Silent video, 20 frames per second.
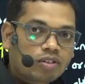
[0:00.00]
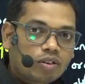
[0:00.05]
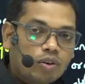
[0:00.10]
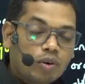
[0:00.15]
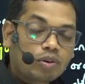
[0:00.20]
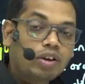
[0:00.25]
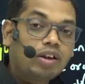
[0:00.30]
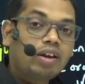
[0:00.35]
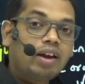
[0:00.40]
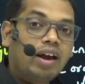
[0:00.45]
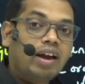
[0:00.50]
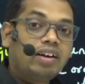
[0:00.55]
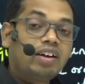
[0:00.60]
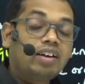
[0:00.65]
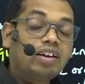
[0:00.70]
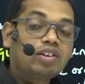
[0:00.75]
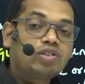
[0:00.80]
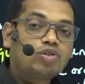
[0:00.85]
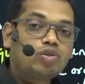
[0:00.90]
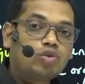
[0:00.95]
okay, and
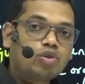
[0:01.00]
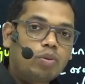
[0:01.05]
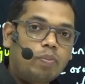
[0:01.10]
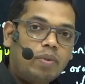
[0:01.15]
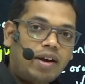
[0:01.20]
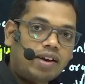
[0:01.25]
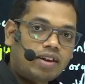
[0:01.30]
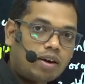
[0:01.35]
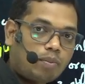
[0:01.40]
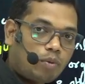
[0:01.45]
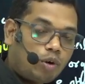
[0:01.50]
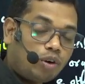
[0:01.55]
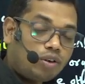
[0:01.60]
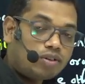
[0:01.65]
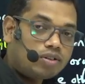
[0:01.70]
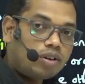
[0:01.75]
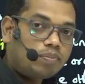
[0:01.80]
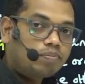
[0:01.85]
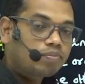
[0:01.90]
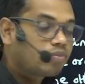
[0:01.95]
it is due to
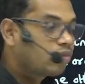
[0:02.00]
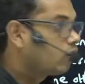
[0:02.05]
metabolism,